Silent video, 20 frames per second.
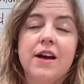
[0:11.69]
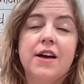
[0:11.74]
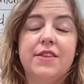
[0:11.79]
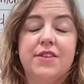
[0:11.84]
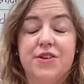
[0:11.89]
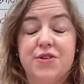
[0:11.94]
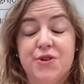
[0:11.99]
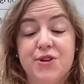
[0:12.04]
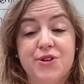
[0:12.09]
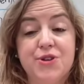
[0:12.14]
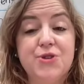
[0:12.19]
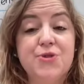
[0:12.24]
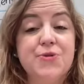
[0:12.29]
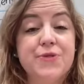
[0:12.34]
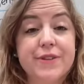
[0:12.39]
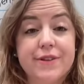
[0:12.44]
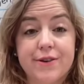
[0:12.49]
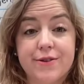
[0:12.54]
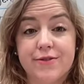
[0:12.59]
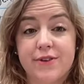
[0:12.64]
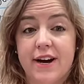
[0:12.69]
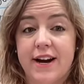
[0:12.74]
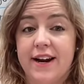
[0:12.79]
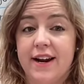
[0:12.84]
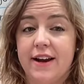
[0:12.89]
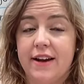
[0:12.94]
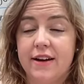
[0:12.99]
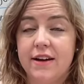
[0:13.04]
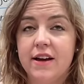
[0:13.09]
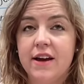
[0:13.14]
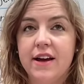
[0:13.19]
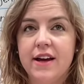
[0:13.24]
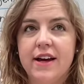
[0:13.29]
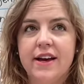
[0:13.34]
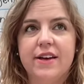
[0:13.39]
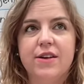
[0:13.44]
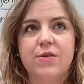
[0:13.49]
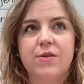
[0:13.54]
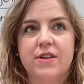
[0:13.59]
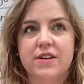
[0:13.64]
that you can use in your writing
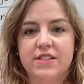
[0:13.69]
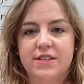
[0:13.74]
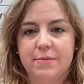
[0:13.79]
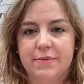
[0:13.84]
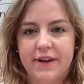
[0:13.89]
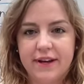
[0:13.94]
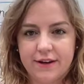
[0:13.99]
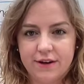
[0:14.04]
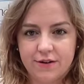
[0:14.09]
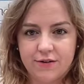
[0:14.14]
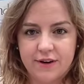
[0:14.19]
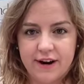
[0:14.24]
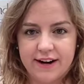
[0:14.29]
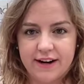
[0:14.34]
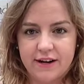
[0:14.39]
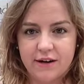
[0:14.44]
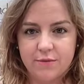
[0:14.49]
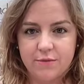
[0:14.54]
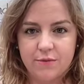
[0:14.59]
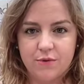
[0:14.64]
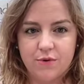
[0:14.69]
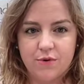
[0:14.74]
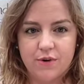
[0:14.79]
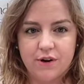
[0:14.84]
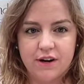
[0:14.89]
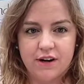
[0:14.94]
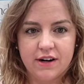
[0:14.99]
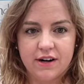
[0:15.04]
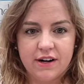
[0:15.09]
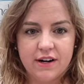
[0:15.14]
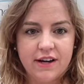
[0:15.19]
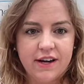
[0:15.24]
in order to make your writing more